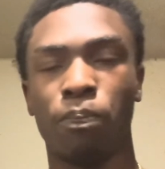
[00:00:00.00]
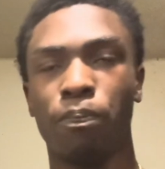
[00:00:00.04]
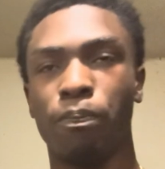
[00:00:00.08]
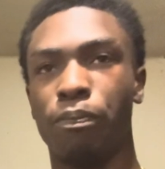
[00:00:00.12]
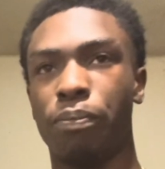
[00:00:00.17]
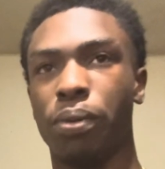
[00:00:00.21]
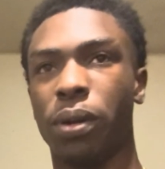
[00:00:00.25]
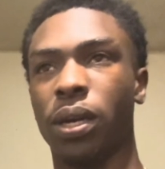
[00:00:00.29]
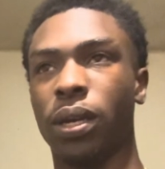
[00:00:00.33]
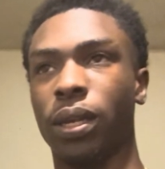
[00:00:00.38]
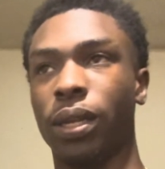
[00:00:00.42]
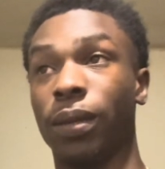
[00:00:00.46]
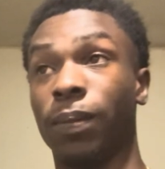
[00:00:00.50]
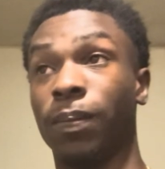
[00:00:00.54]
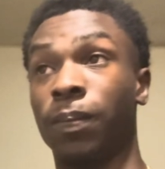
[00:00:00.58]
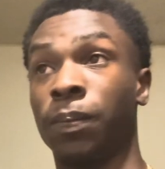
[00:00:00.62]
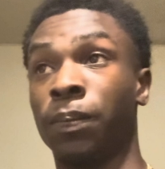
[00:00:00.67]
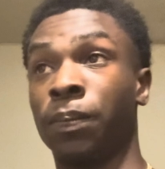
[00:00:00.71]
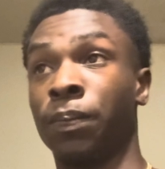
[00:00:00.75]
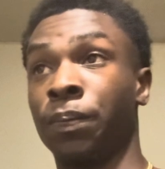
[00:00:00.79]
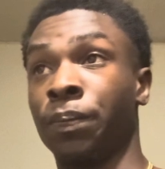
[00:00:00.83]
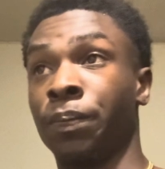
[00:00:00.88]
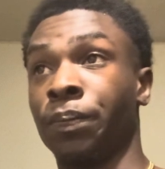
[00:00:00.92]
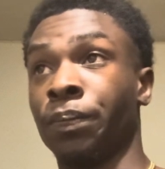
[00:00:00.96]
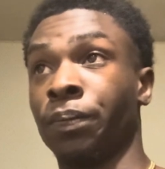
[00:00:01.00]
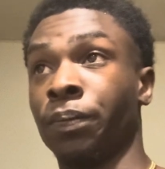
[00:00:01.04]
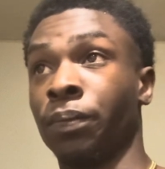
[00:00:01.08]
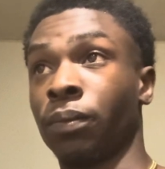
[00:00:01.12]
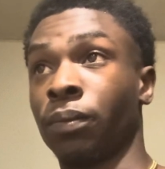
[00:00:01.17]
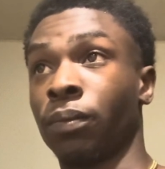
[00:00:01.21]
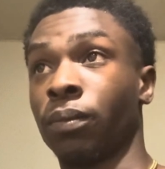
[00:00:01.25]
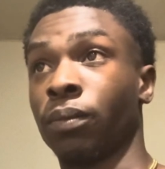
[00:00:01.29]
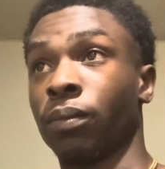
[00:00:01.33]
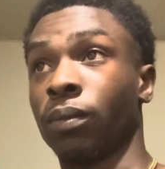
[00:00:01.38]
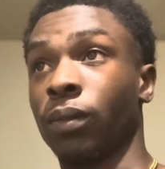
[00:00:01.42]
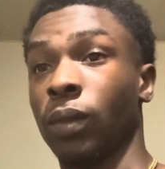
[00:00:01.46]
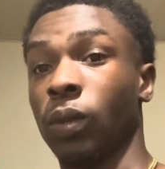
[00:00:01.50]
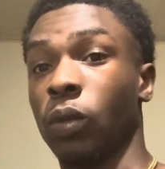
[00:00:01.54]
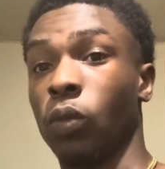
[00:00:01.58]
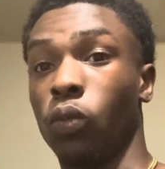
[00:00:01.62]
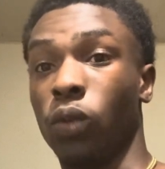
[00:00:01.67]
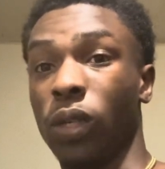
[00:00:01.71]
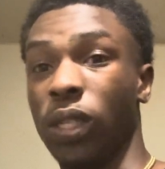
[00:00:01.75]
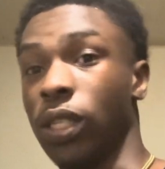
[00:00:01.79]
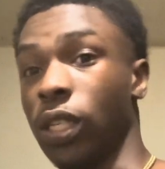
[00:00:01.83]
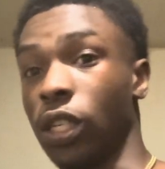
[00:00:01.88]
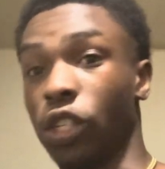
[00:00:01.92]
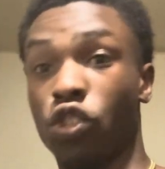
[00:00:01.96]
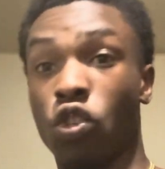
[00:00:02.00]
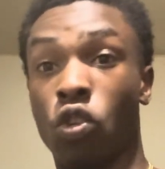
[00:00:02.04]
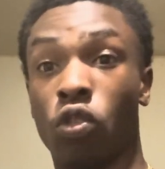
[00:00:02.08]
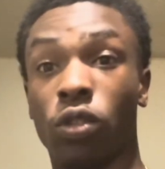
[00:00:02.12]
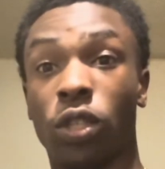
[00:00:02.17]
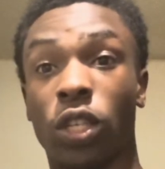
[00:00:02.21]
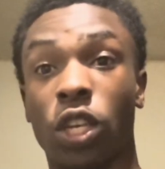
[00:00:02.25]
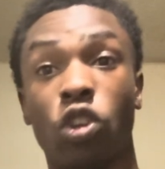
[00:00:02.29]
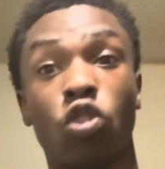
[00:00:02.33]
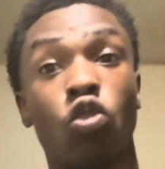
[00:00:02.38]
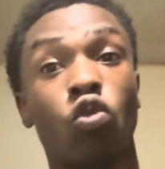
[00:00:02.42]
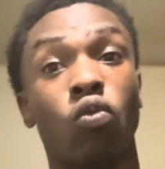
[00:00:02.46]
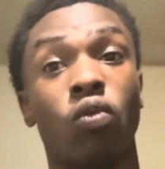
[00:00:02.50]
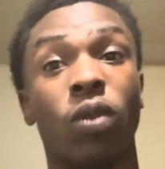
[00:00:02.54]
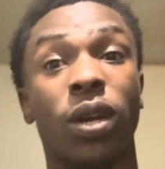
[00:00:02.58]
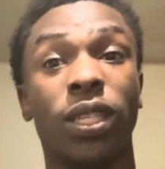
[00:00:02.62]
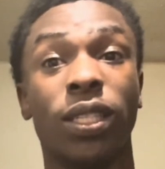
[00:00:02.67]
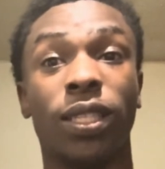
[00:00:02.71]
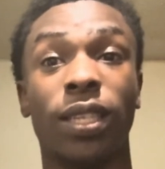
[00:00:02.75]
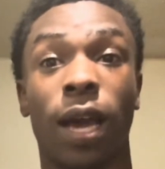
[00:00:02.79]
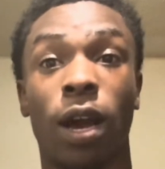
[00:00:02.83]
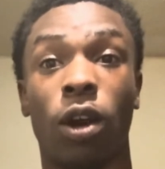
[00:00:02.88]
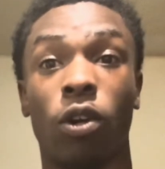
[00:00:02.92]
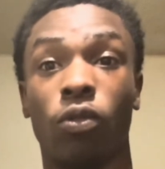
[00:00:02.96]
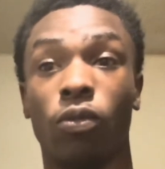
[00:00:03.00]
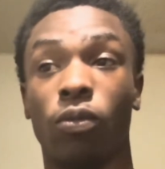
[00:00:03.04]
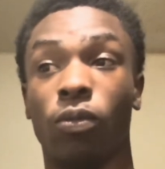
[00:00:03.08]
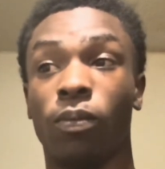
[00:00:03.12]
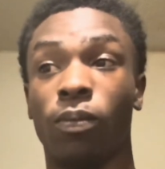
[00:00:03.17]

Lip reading: But we just gonna see who runs out.